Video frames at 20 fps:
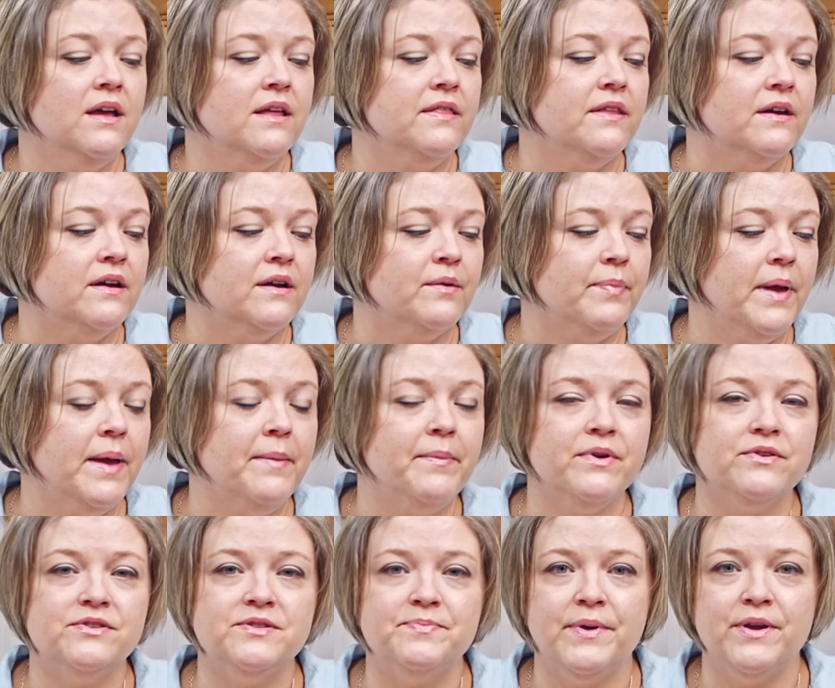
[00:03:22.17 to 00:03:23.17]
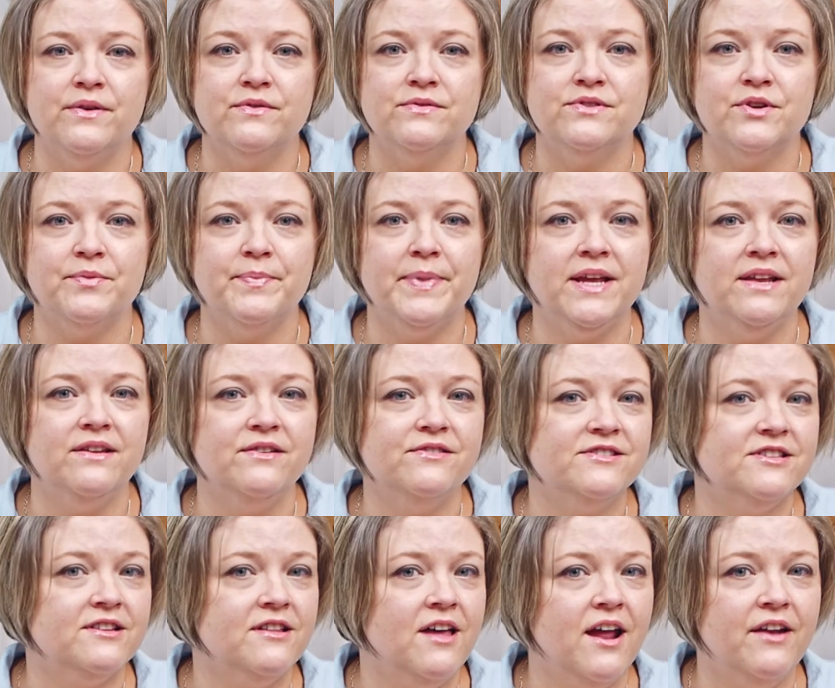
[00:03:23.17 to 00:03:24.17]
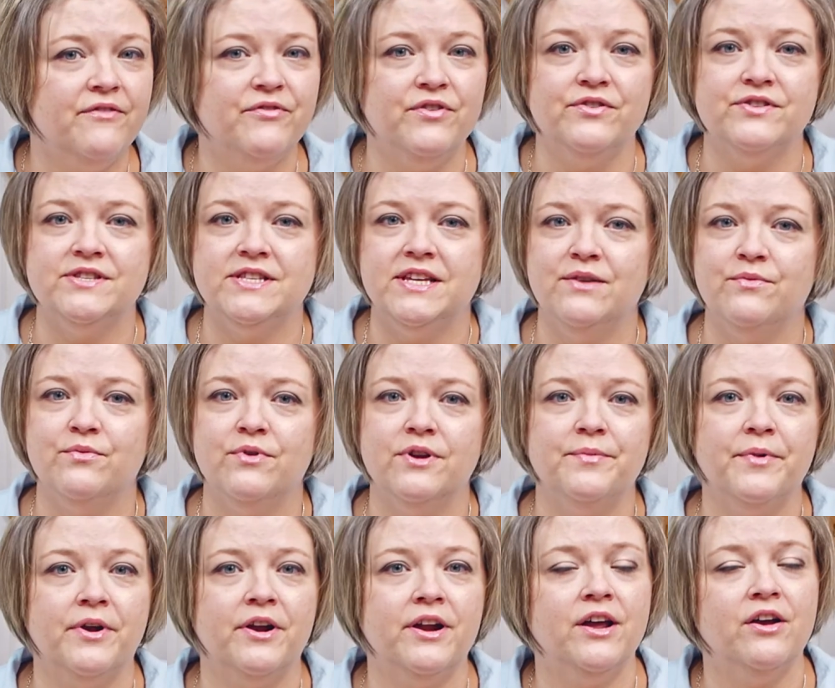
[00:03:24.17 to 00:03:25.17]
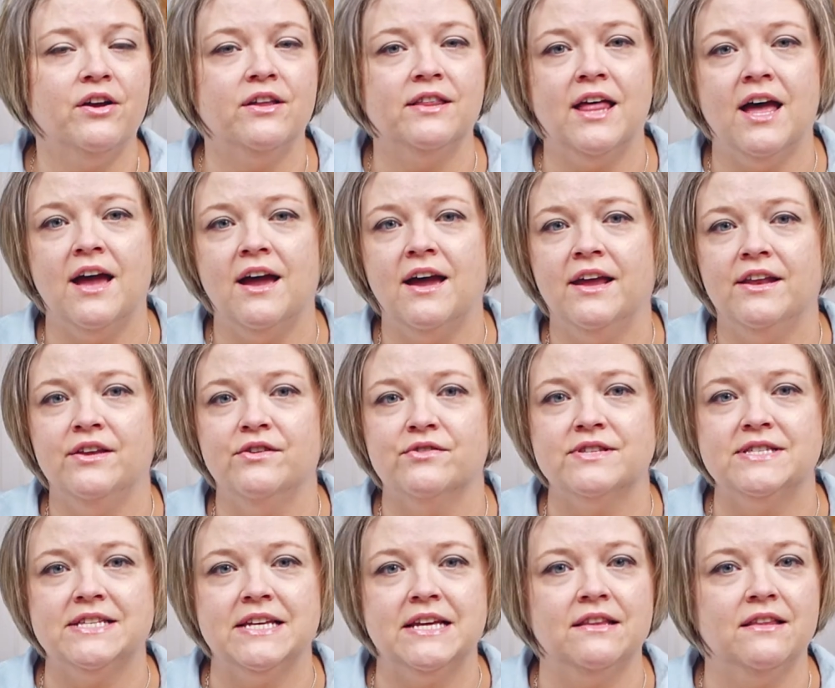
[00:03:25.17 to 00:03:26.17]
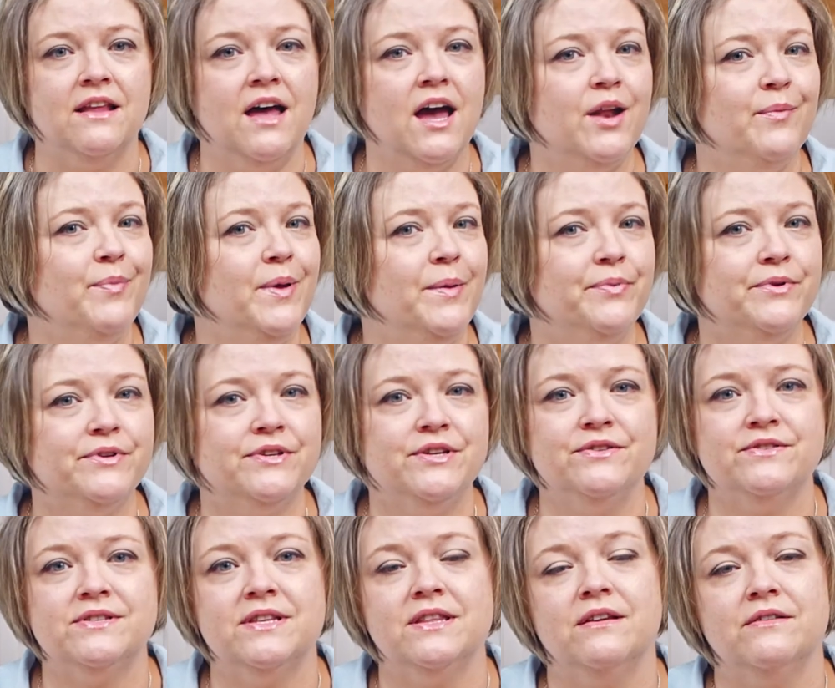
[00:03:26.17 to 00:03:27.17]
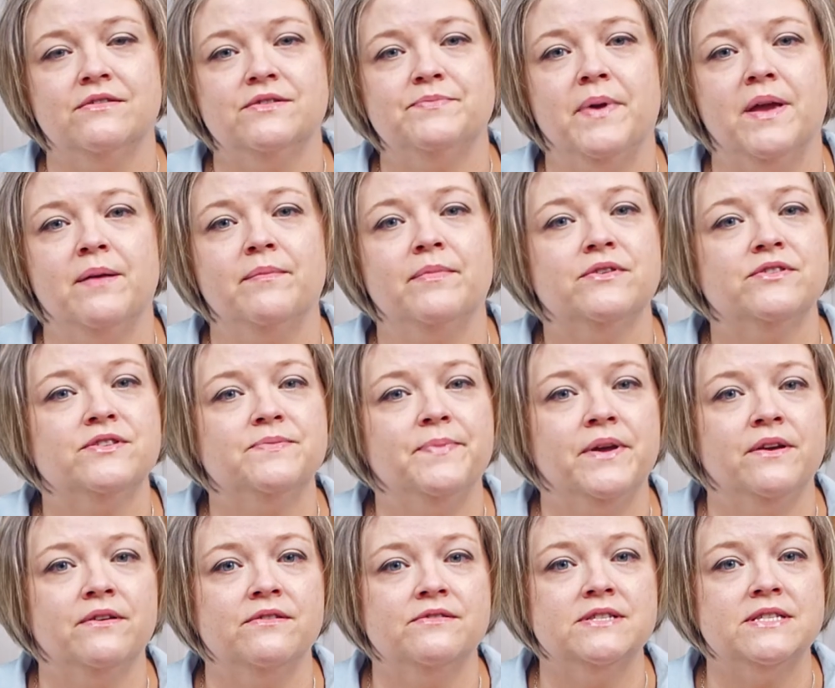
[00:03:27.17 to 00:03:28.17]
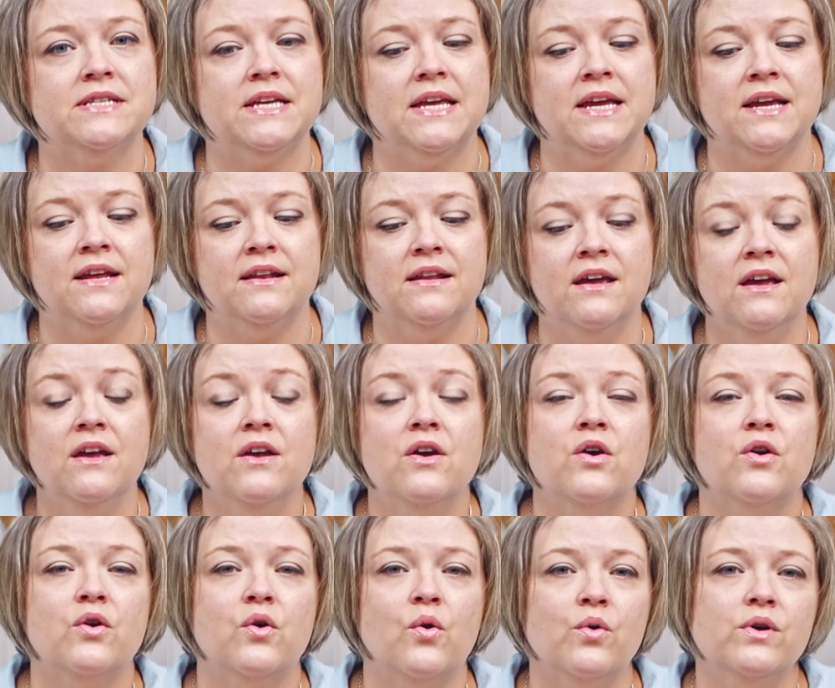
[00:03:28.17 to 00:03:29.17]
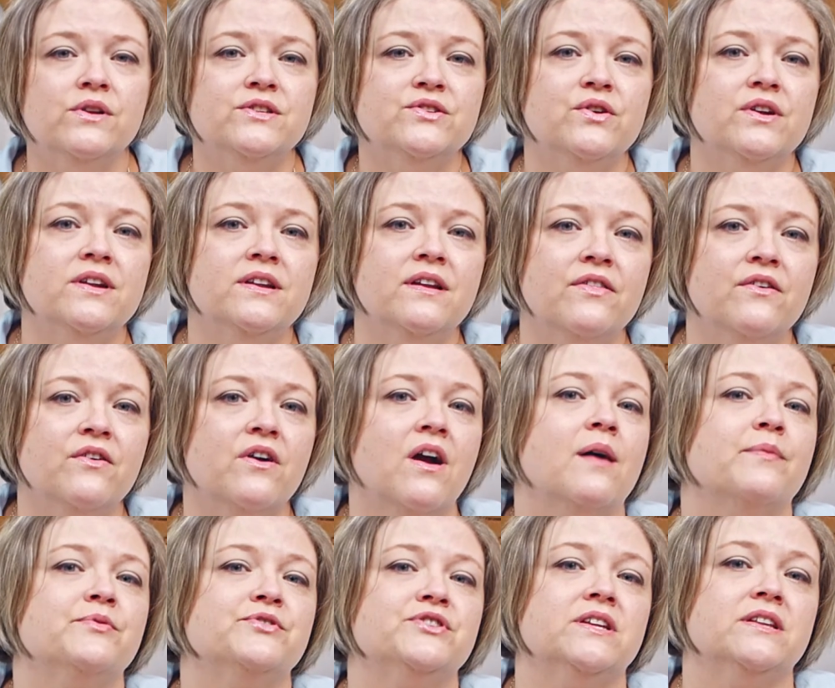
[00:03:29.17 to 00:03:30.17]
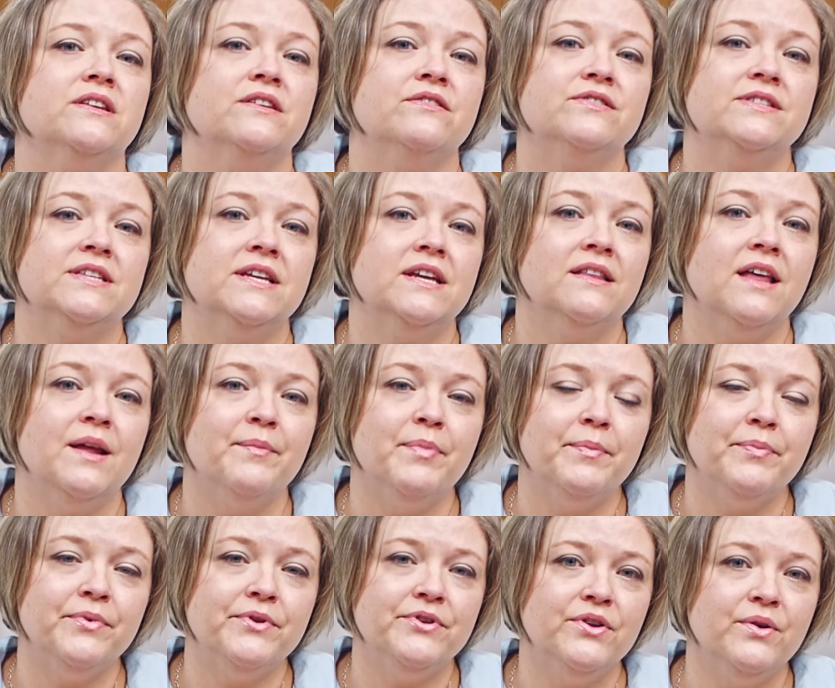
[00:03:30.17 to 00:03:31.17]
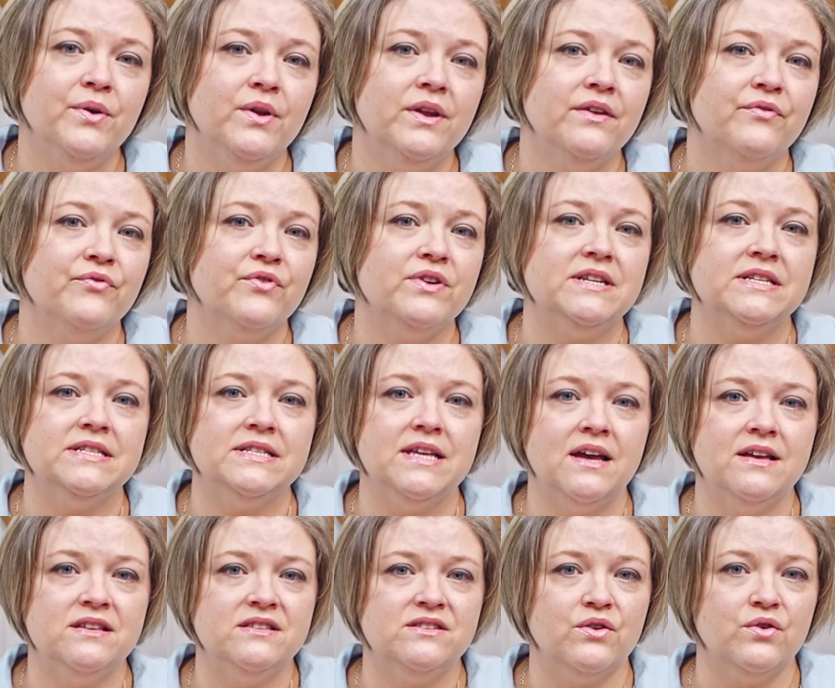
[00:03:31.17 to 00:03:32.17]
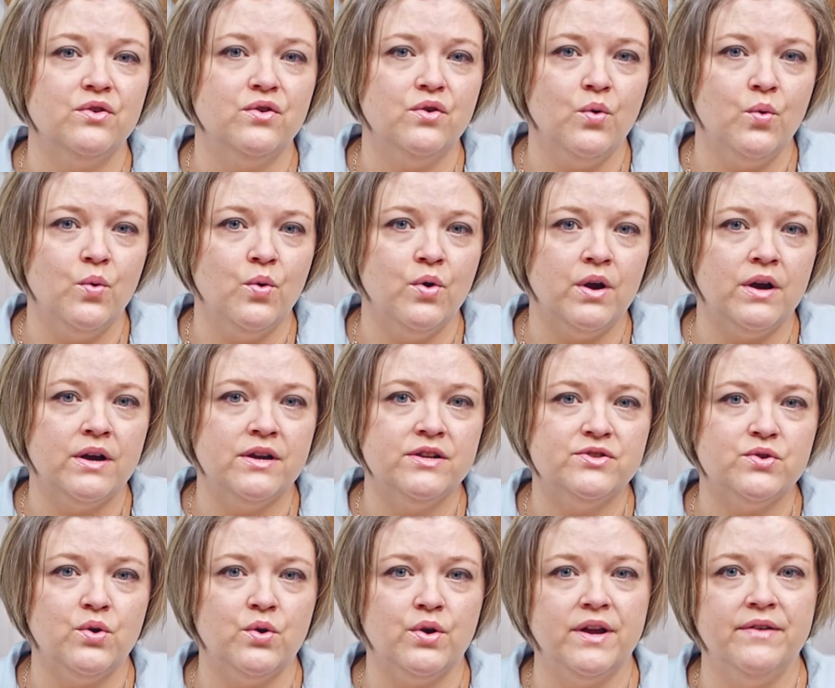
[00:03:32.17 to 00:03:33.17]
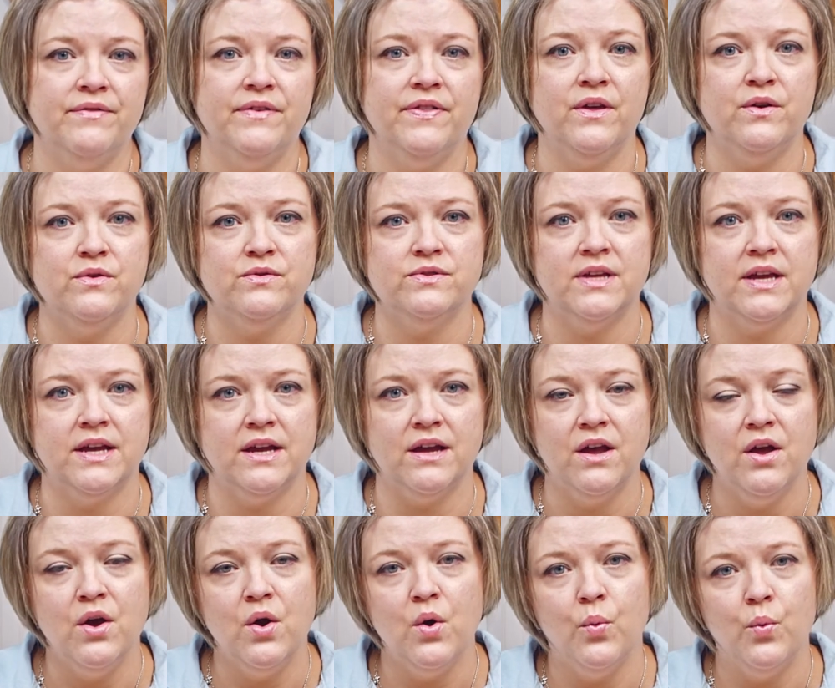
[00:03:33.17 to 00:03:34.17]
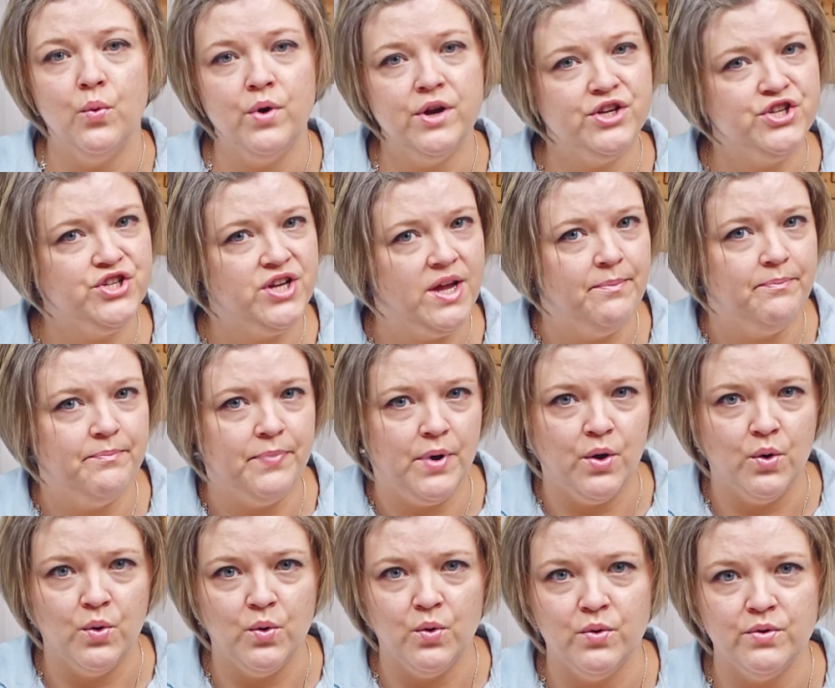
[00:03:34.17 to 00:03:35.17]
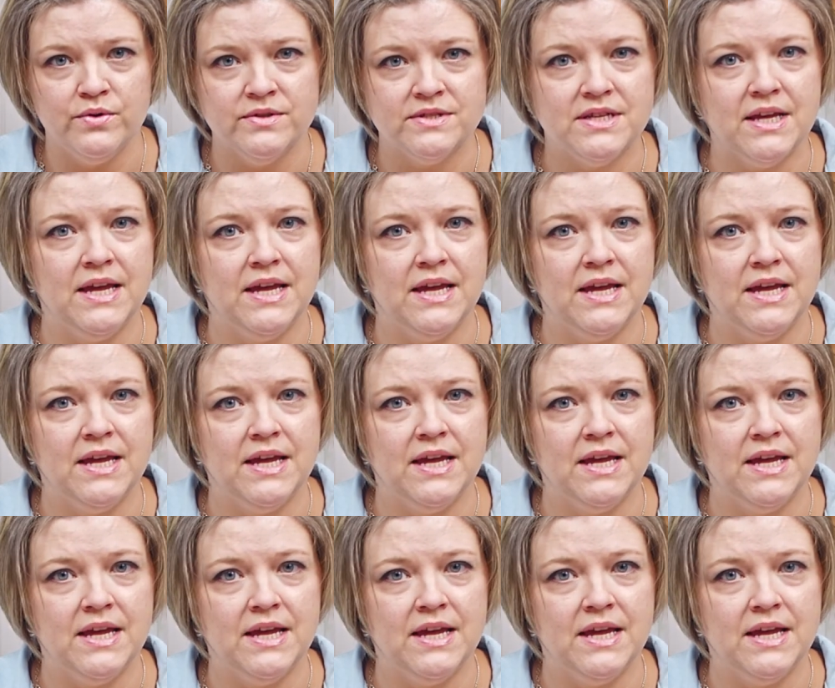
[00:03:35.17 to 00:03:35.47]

The bamboo spoons are being used a lot. If you see wood burning online, you'll see a lot of people using those bamboo spoons. And gourds are another option. You see a lot of people doing different designs on gourds or even those like wood-shaped bowls.